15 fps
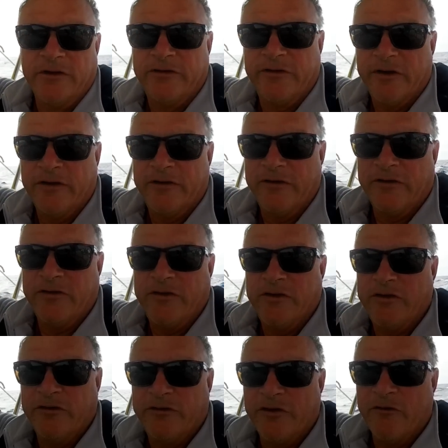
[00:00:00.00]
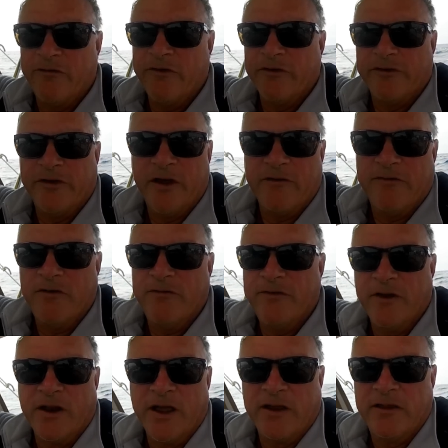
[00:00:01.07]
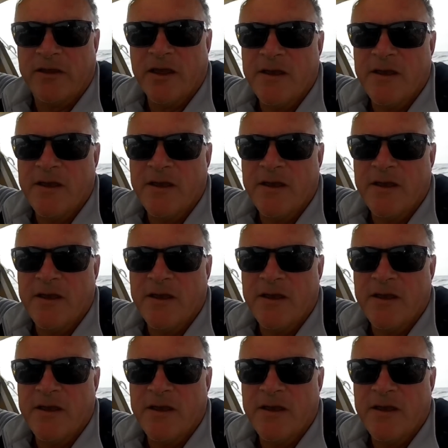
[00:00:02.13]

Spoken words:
just don't feel safe. You feel like